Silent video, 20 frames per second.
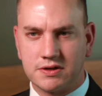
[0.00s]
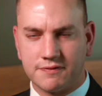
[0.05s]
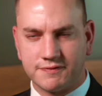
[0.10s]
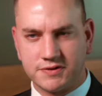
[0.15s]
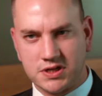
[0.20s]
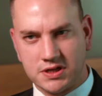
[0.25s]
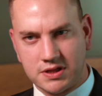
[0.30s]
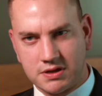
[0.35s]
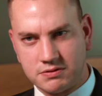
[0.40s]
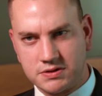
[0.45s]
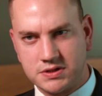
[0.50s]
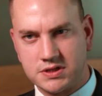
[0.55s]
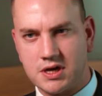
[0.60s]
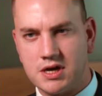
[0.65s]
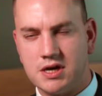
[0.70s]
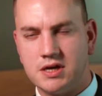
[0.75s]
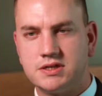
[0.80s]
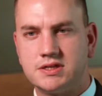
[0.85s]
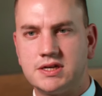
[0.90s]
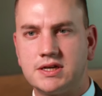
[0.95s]
Obviously, there was
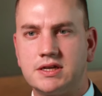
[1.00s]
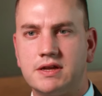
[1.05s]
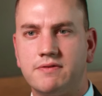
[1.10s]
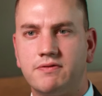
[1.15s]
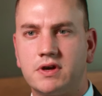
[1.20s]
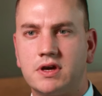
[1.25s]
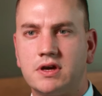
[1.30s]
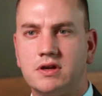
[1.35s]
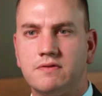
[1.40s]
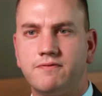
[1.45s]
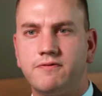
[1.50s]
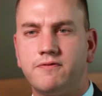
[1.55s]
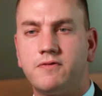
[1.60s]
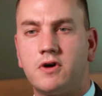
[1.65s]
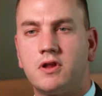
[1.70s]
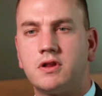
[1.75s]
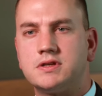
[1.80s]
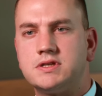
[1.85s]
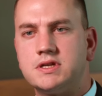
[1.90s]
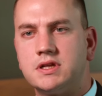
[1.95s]
significant
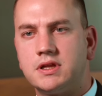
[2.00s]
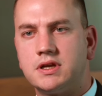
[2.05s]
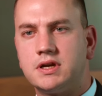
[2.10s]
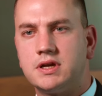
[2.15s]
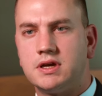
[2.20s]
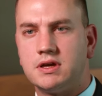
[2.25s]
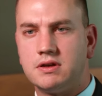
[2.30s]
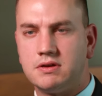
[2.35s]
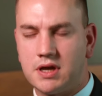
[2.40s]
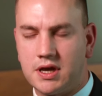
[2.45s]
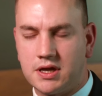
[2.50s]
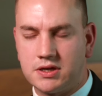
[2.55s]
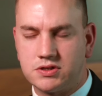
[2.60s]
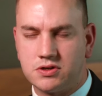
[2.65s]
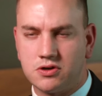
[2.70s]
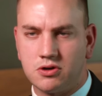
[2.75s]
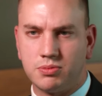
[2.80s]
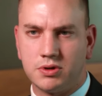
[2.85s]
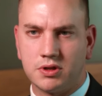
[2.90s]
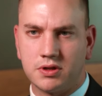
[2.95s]
volatility and
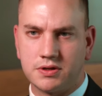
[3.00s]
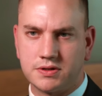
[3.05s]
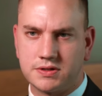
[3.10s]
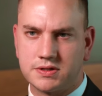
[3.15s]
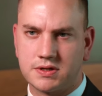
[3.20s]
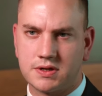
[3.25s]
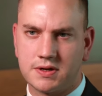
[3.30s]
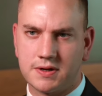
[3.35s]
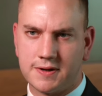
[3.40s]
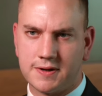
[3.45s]
turbulence.